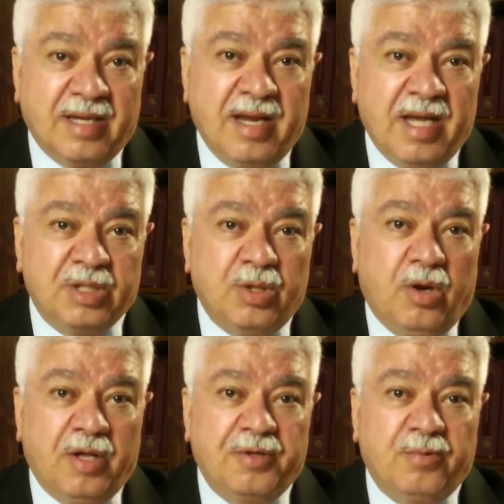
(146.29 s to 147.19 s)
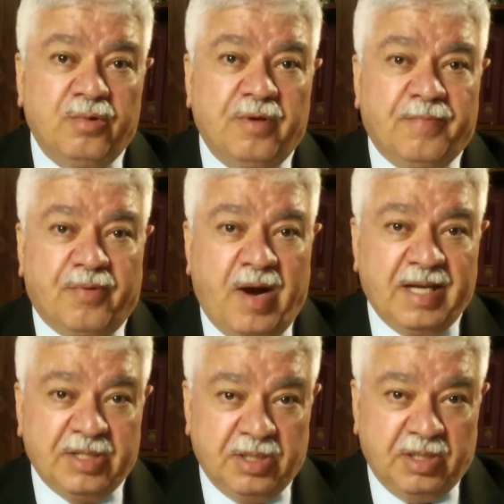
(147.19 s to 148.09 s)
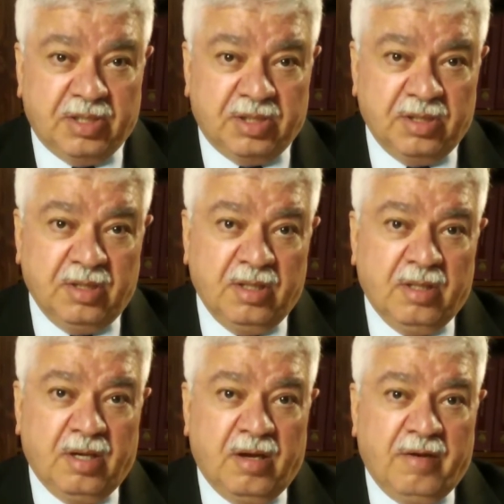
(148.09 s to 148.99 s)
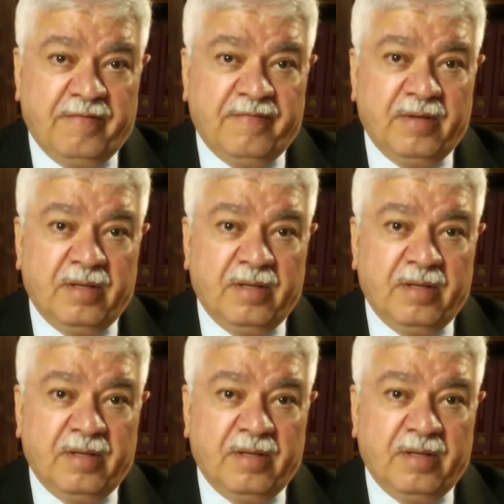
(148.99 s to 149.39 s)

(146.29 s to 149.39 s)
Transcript: that has gone through the process of